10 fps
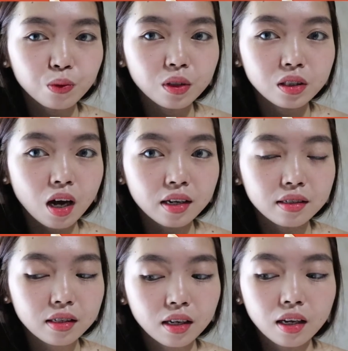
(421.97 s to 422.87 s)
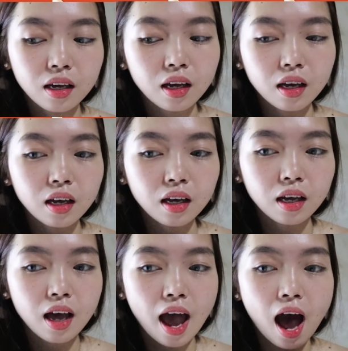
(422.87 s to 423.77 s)
will not
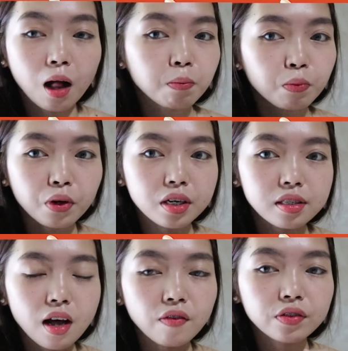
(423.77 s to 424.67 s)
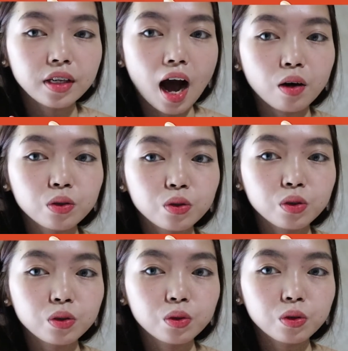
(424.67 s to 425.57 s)
help, or self-doubt,
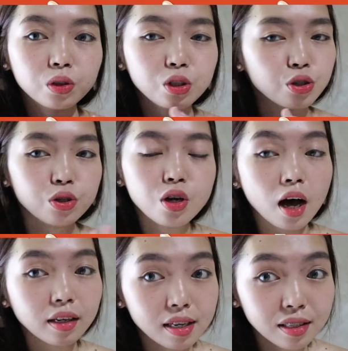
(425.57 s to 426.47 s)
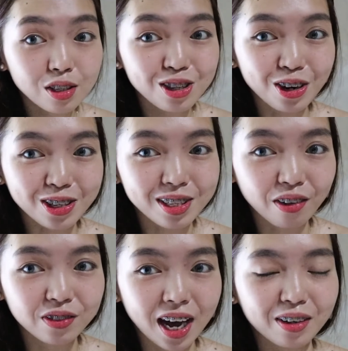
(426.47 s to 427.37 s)
you should not listen to your
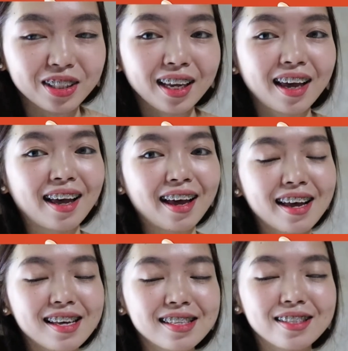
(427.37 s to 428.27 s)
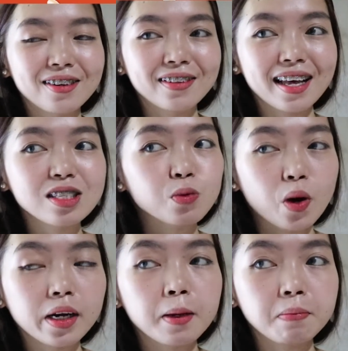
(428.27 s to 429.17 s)
self-doubt. So that's
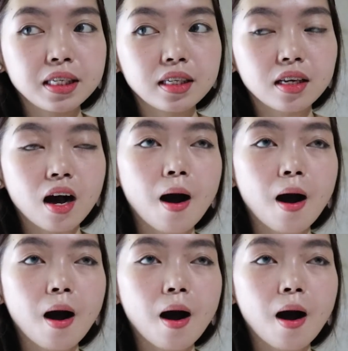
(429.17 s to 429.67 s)
what I mean.